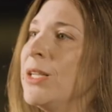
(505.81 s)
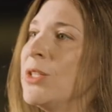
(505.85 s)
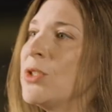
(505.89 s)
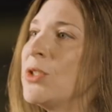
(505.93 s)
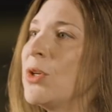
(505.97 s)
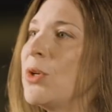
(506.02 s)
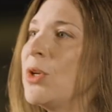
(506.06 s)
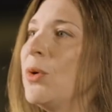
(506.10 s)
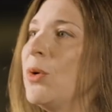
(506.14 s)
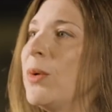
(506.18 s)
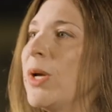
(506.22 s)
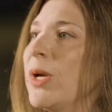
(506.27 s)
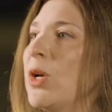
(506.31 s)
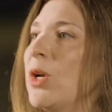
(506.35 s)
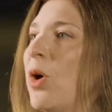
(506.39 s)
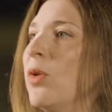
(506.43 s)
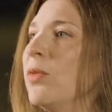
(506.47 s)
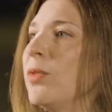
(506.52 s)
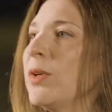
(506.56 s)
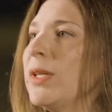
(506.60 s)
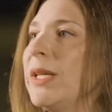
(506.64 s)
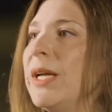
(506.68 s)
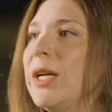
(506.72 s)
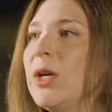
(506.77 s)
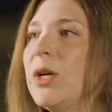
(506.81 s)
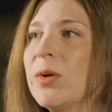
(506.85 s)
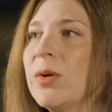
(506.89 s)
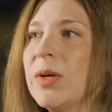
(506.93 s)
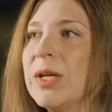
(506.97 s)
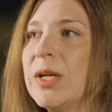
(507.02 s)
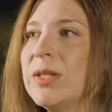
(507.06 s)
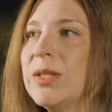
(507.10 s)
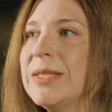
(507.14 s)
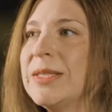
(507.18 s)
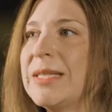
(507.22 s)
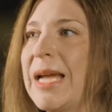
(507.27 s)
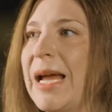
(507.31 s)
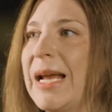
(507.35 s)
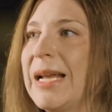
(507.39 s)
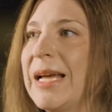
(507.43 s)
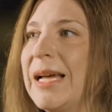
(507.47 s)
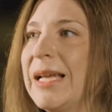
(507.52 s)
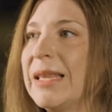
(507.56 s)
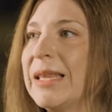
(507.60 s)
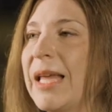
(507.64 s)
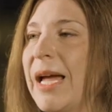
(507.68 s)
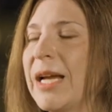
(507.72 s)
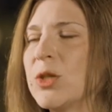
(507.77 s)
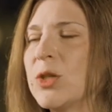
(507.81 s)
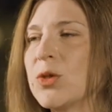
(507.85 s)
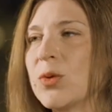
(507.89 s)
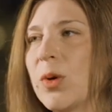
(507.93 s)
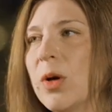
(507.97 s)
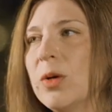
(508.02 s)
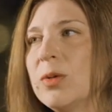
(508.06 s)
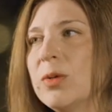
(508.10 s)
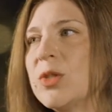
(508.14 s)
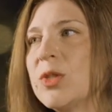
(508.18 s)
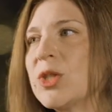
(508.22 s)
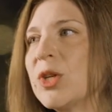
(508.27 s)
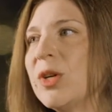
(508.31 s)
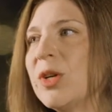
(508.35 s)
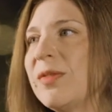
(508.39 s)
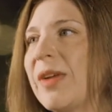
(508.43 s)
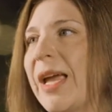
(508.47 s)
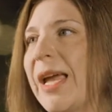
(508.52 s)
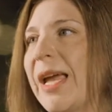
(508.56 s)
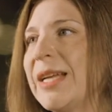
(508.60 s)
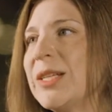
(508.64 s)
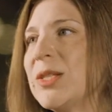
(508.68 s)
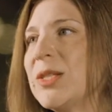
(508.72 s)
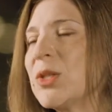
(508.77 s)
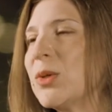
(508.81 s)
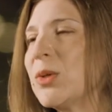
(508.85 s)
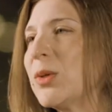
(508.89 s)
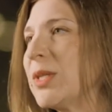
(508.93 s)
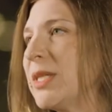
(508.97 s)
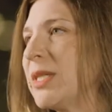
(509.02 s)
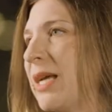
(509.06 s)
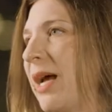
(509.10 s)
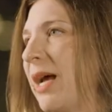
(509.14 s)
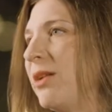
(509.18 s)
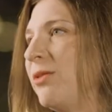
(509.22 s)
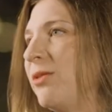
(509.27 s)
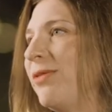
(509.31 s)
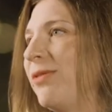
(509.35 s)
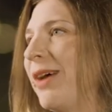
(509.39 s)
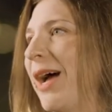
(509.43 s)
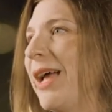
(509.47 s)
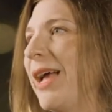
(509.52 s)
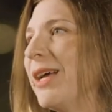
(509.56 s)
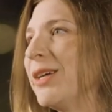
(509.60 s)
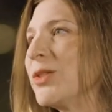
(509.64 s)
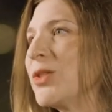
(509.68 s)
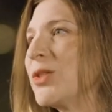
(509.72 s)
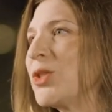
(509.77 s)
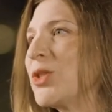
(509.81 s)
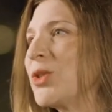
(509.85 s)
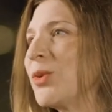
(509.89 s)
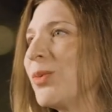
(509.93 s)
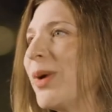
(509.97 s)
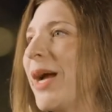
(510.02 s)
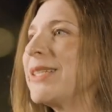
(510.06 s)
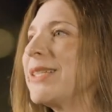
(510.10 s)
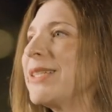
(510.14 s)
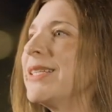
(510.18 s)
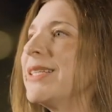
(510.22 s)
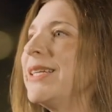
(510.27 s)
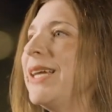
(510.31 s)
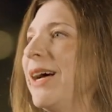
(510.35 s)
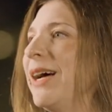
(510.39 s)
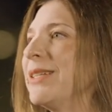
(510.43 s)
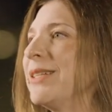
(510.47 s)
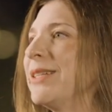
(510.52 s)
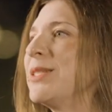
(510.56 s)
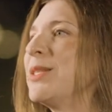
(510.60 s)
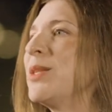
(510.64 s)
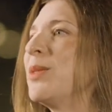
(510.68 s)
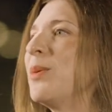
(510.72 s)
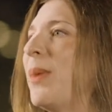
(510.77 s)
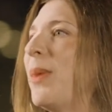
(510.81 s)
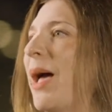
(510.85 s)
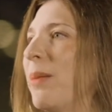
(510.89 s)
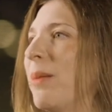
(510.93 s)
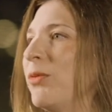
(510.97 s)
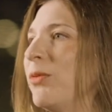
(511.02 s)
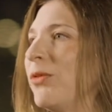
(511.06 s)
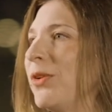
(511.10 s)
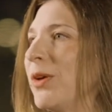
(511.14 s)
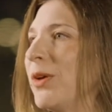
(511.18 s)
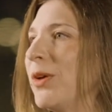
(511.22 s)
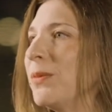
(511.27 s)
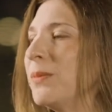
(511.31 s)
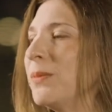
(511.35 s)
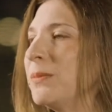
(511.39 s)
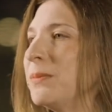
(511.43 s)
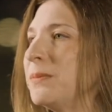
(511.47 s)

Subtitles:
so you can overlay critical data like drone surveys or design files directly onto the map view.